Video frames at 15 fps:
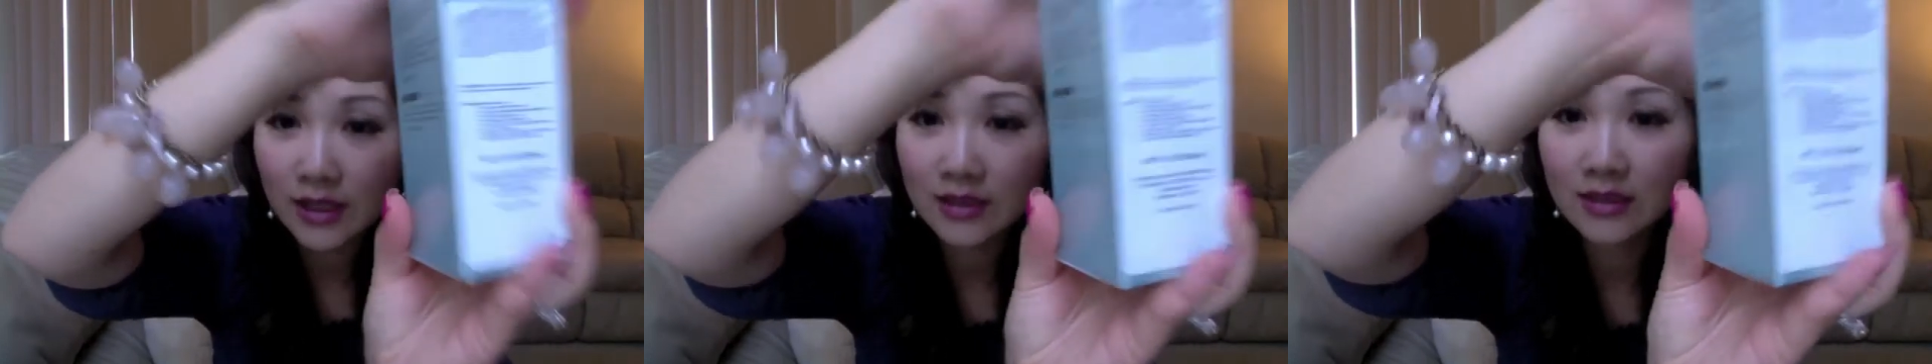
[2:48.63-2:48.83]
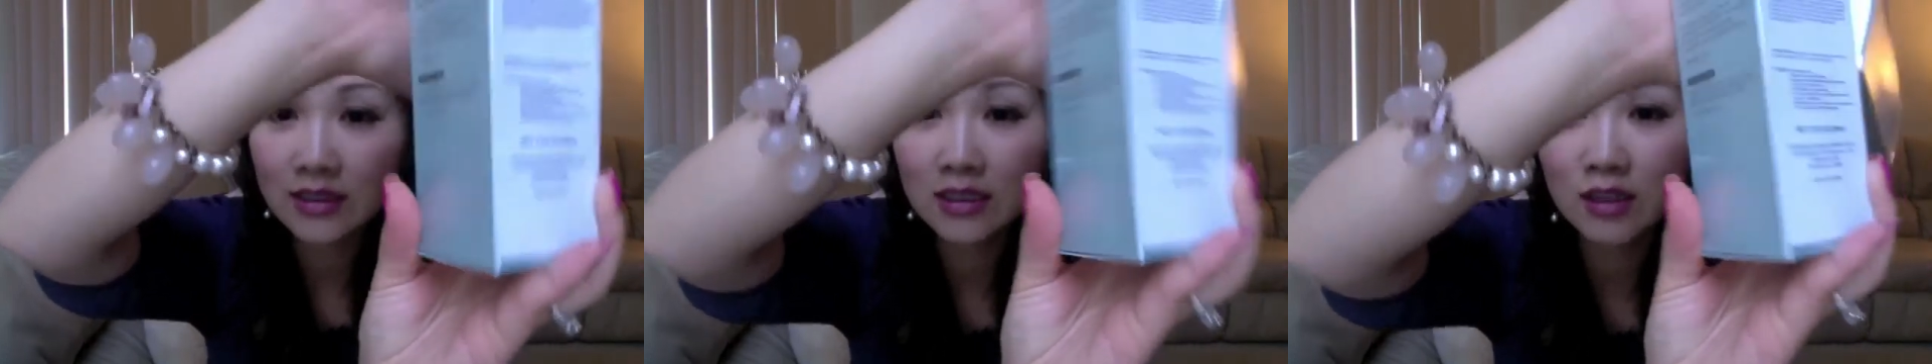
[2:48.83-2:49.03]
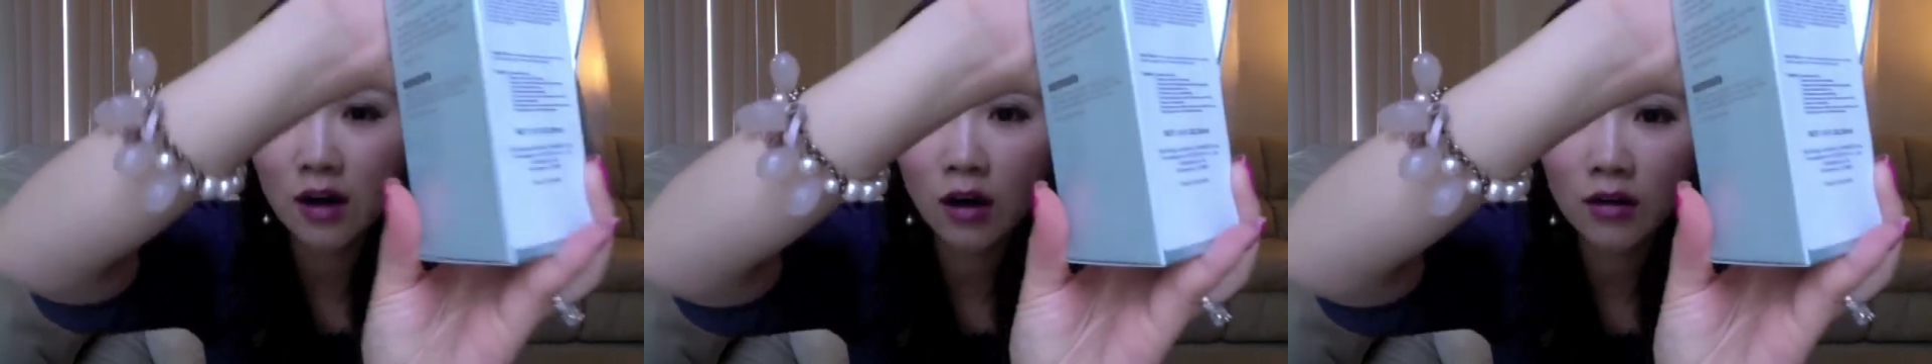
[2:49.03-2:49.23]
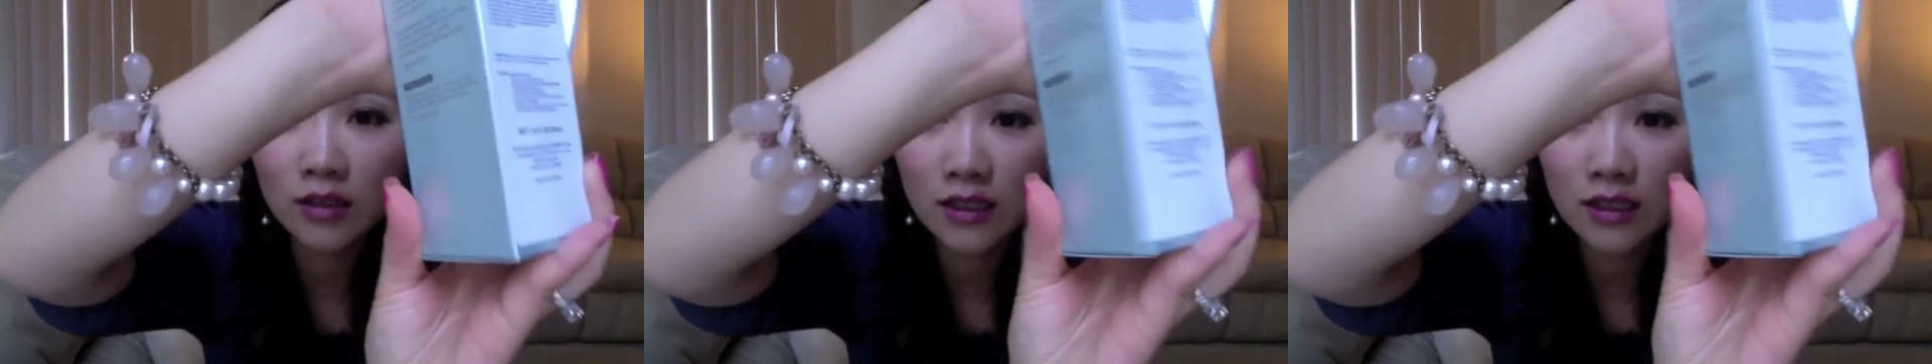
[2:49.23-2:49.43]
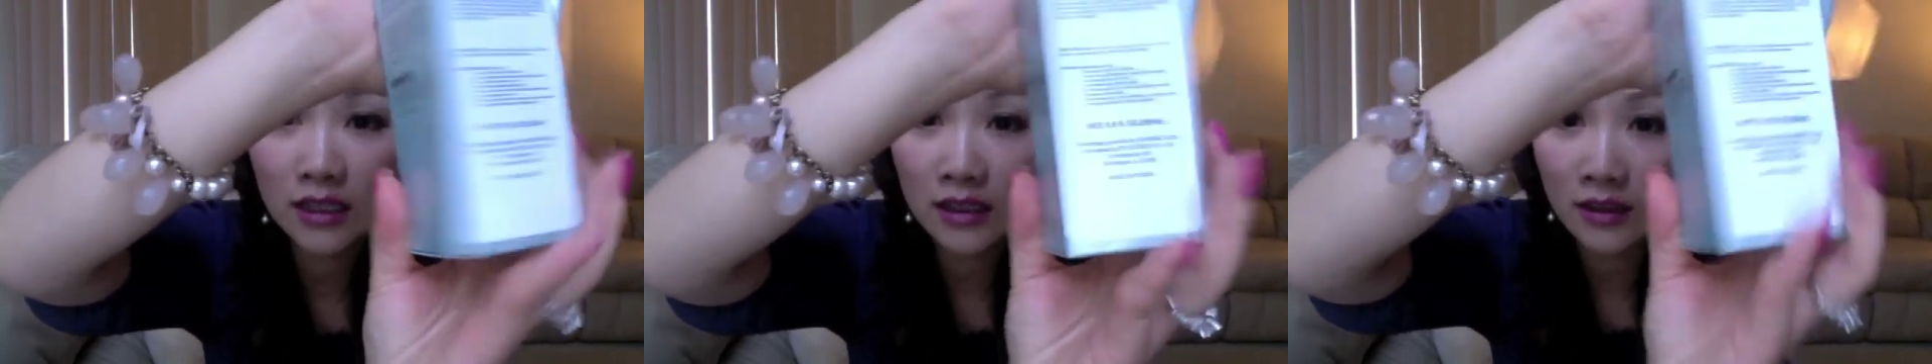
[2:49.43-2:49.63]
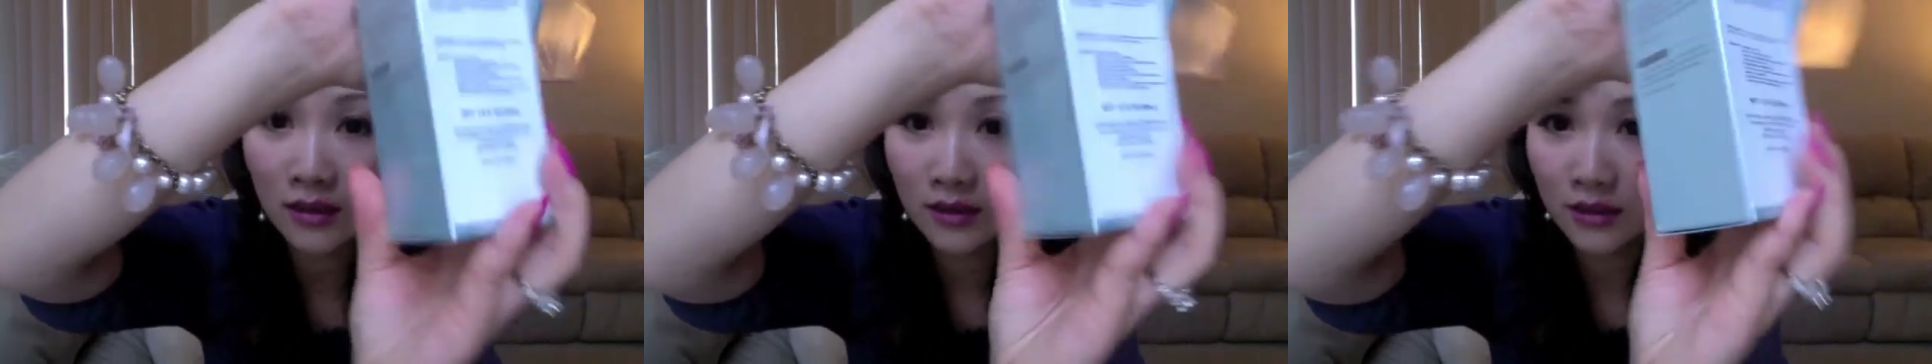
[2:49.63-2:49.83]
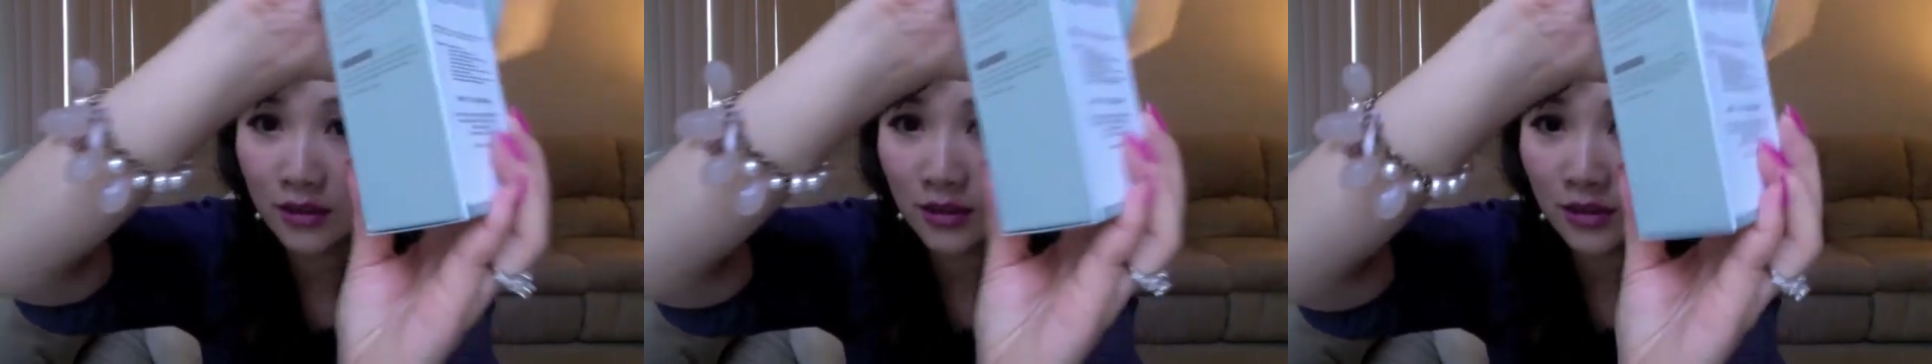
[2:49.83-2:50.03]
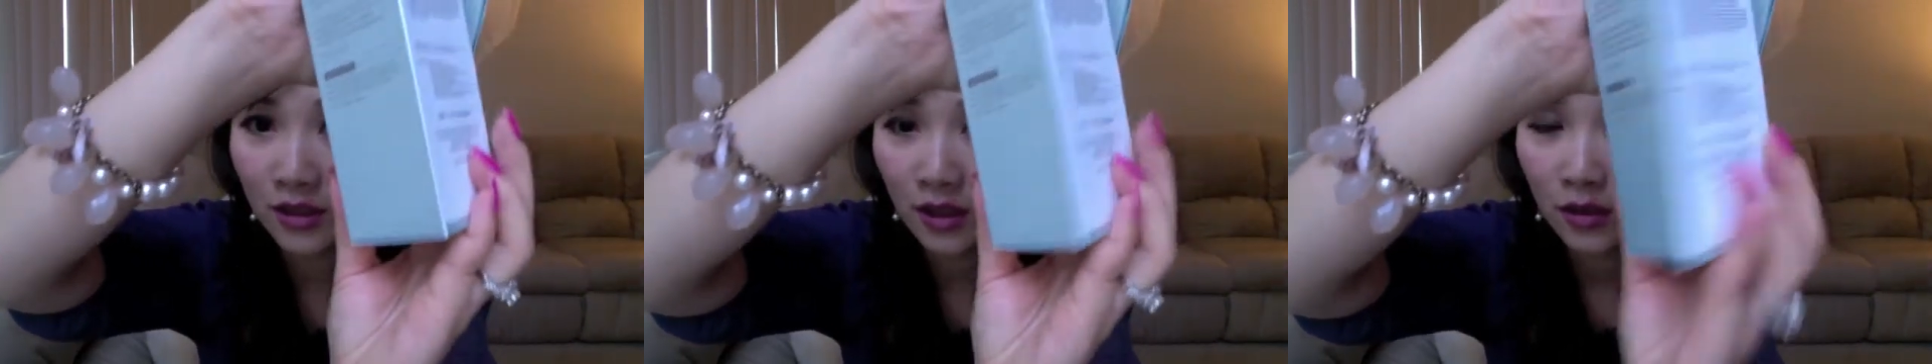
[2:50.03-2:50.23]
you can see all the
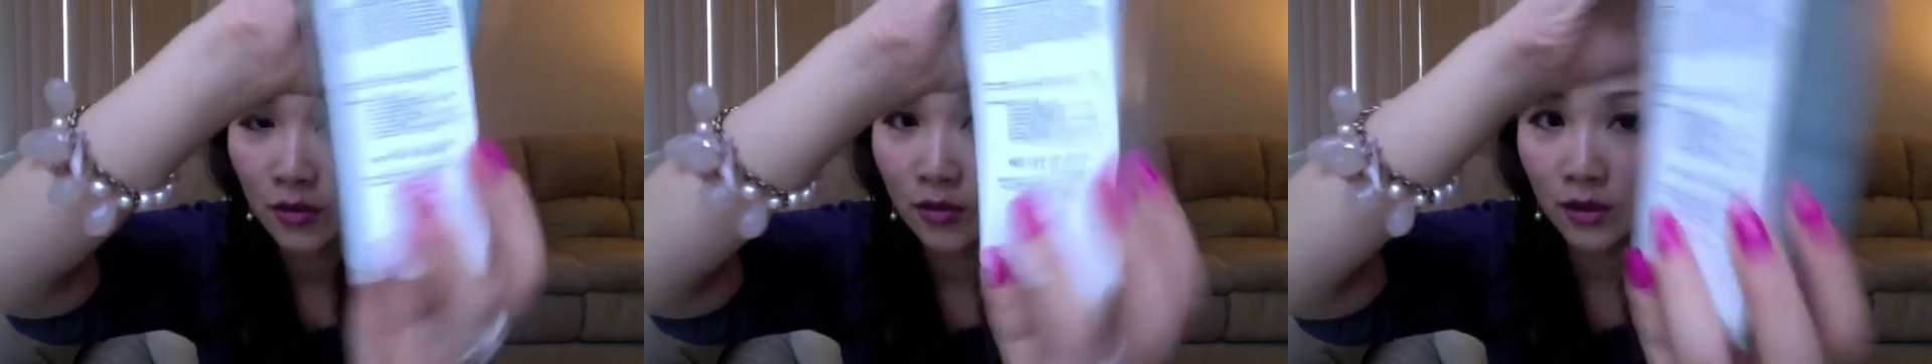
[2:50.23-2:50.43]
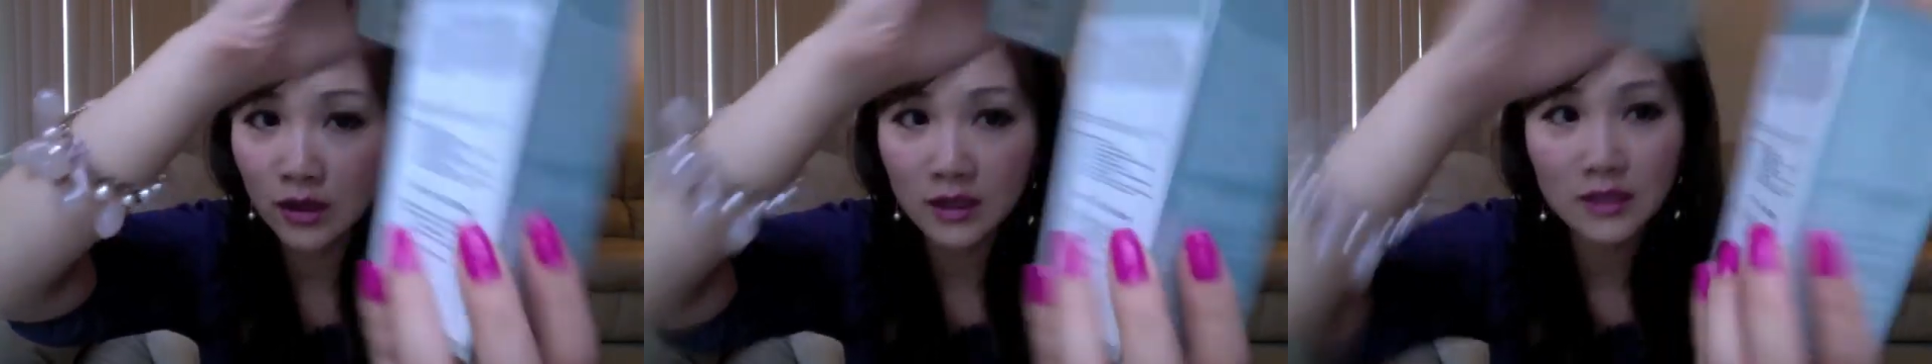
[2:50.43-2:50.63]
English